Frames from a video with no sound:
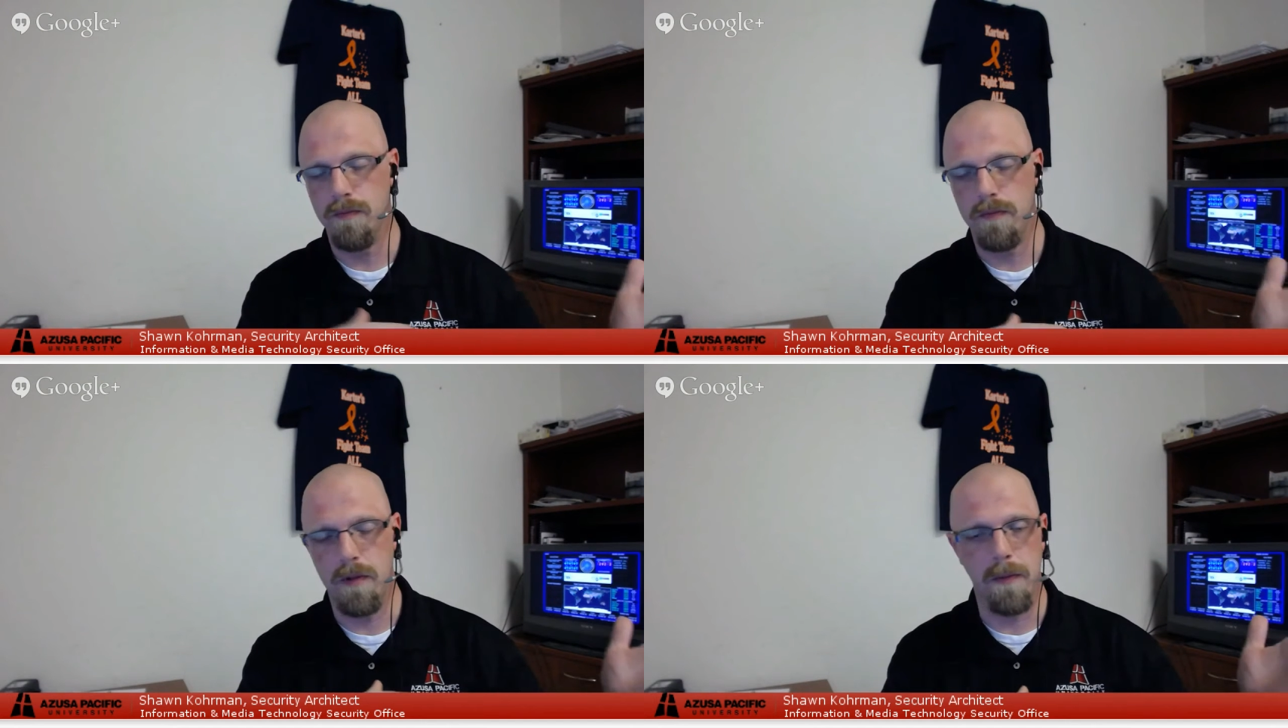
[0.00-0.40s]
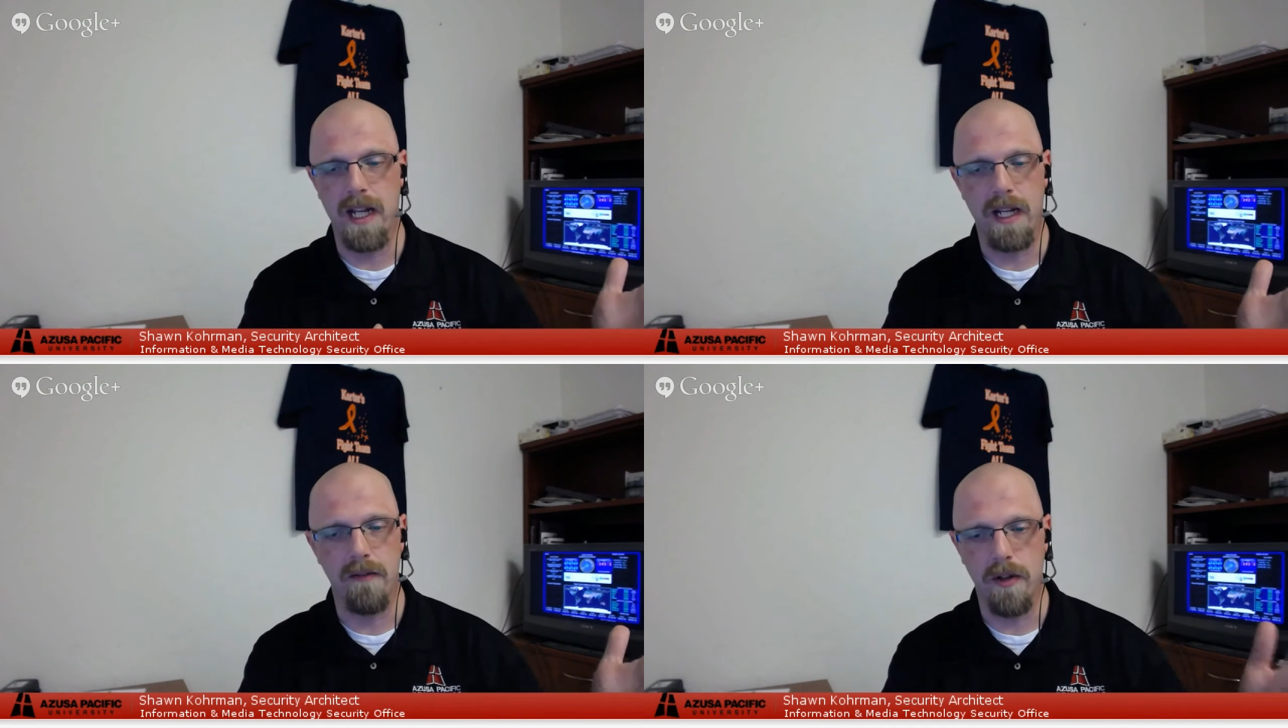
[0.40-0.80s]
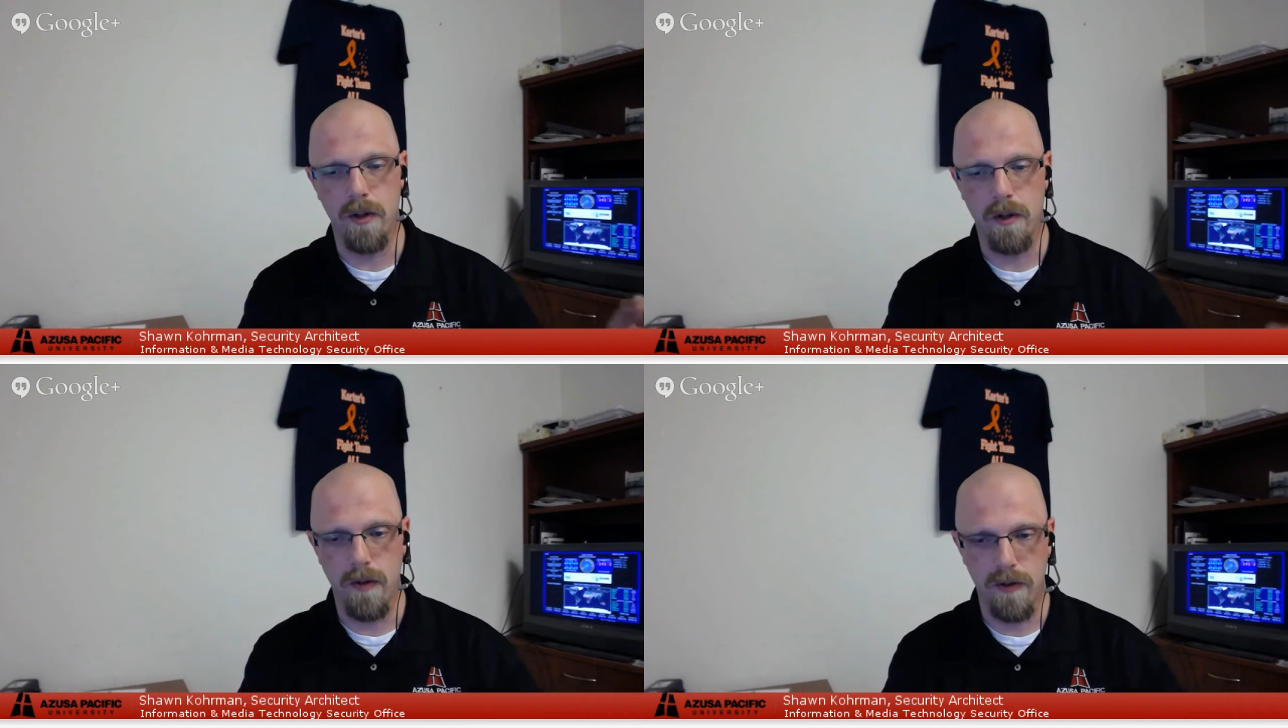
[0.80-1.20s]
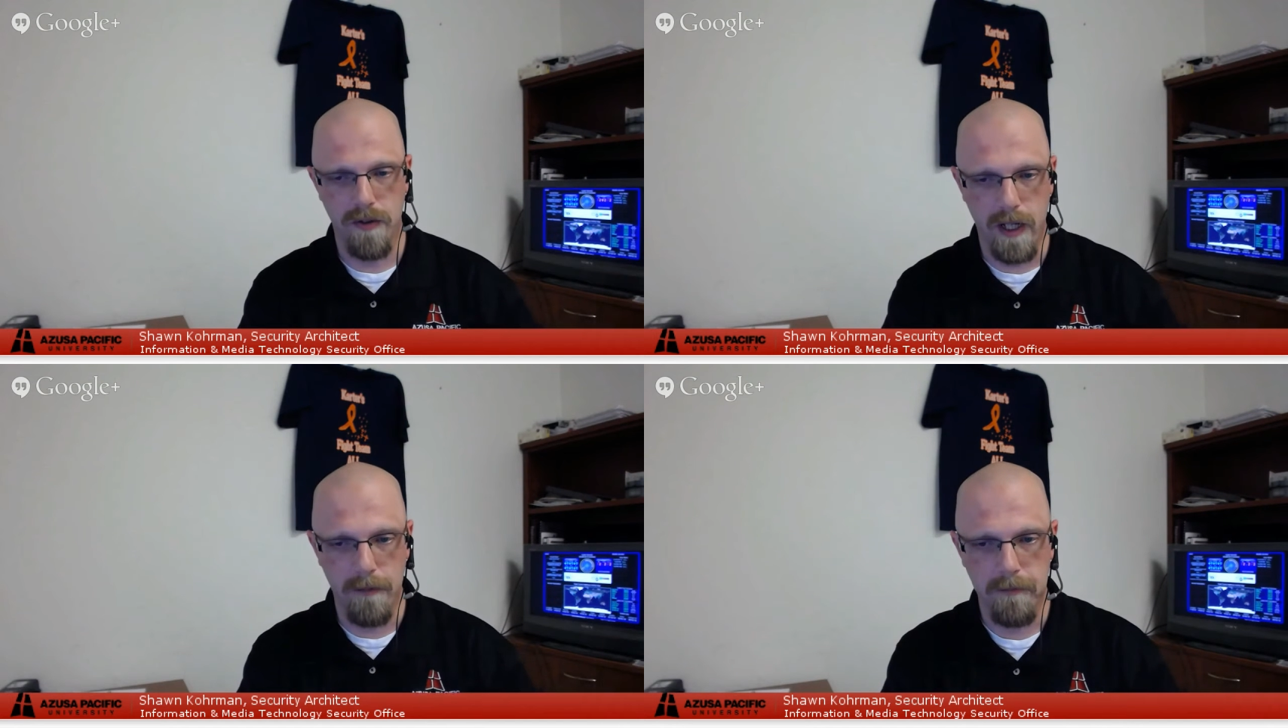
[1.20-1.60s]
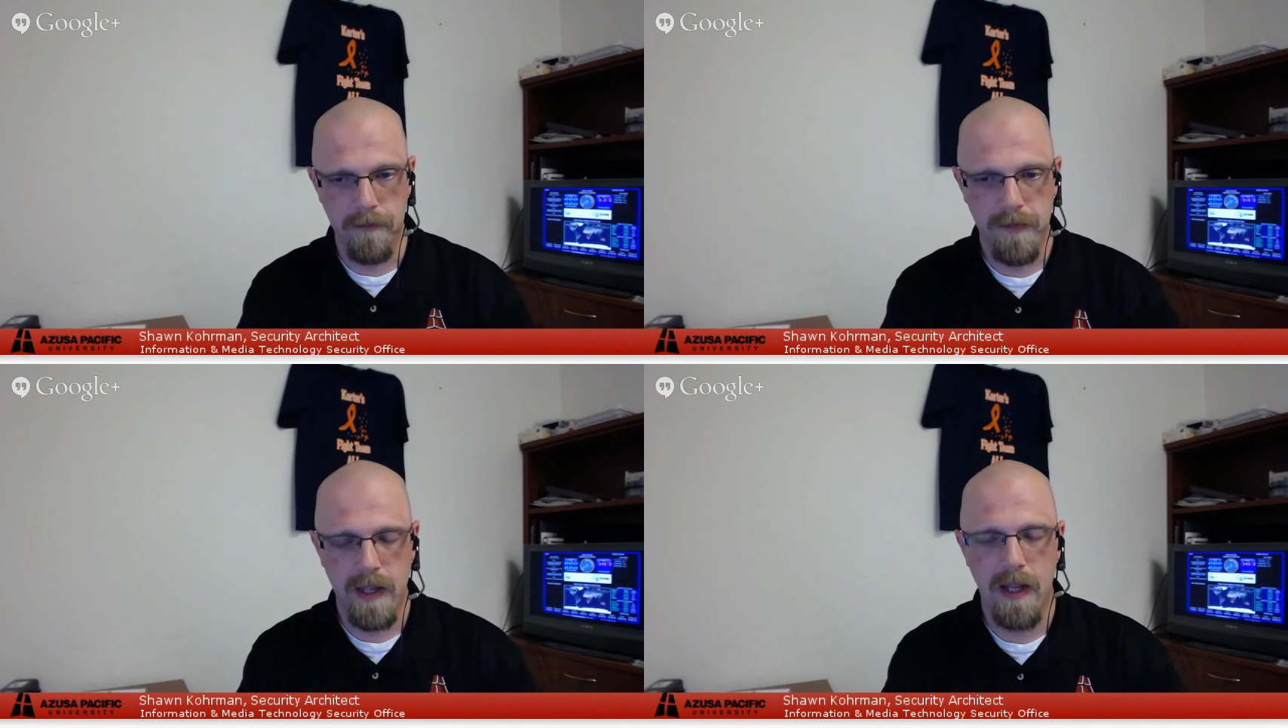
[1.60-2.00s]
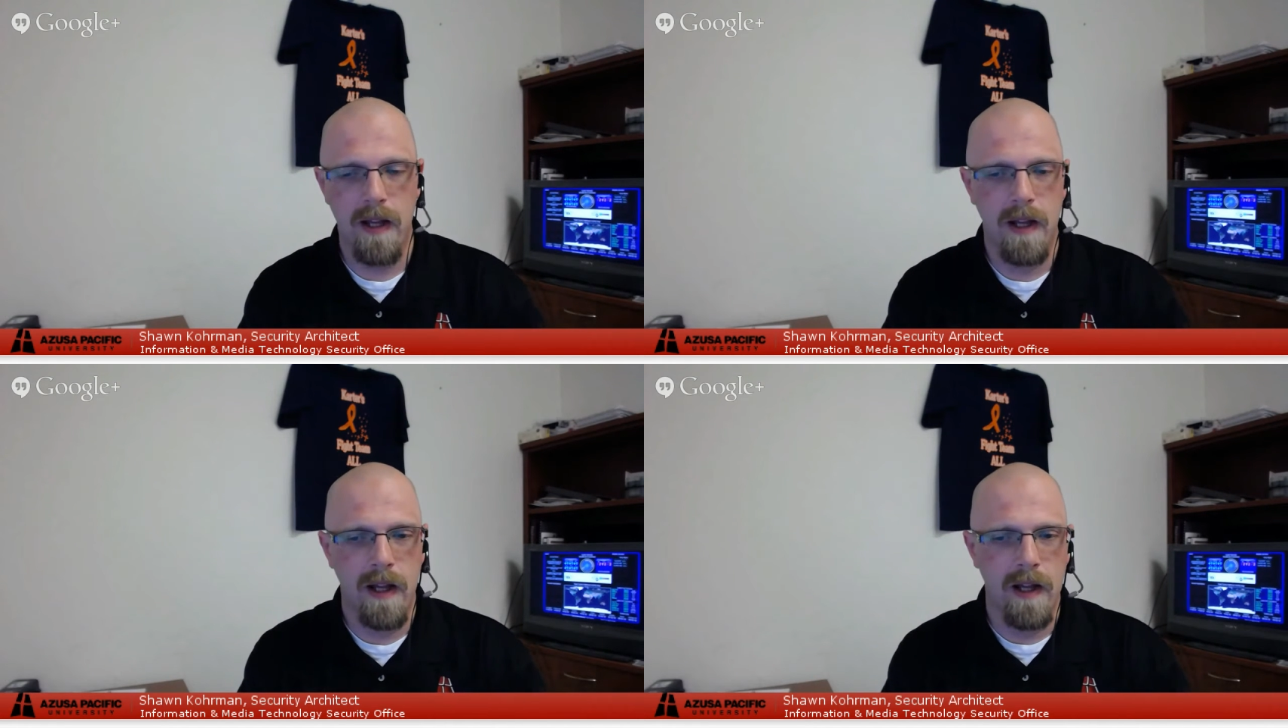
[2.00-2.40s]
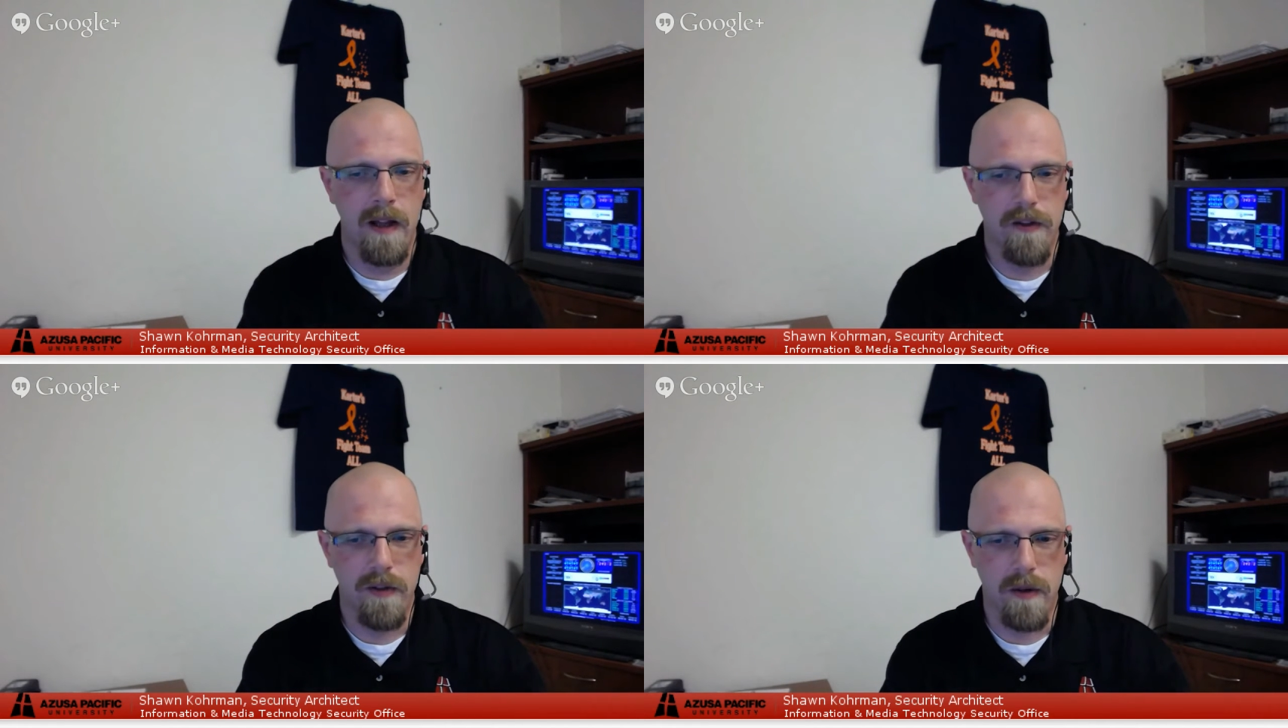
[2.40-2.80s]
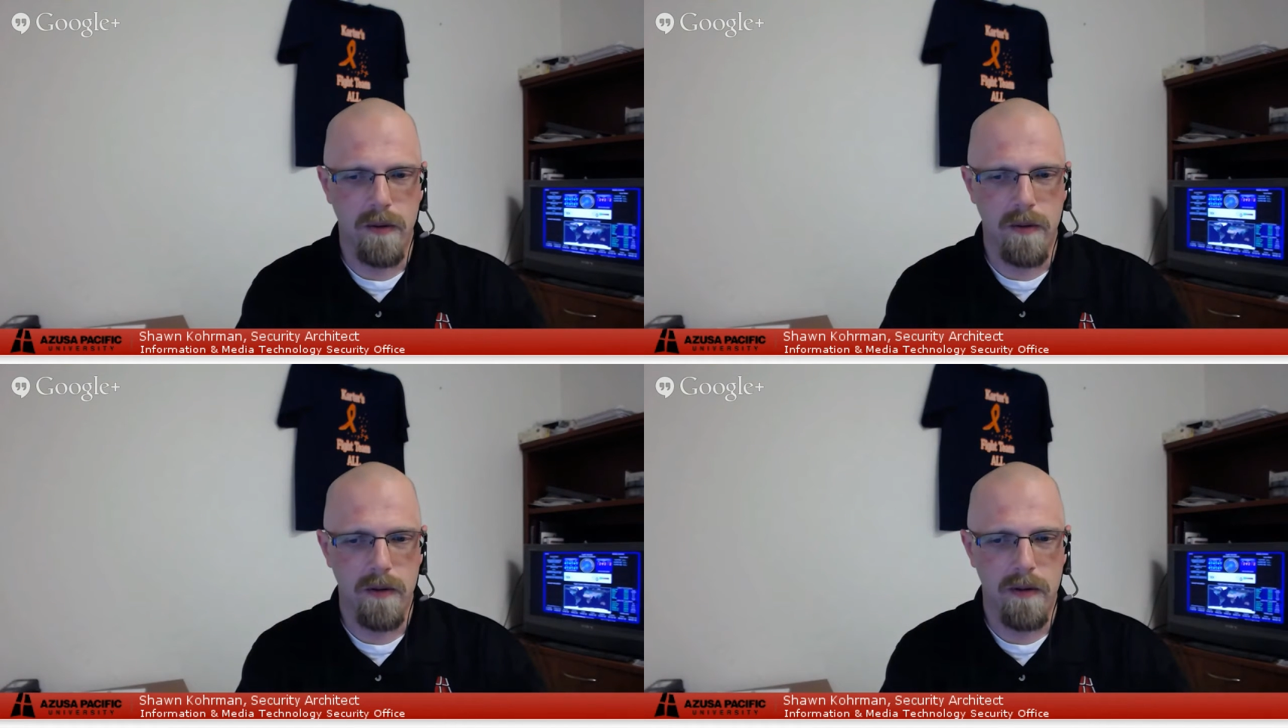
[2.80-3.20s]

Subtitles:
the beginning of the university. So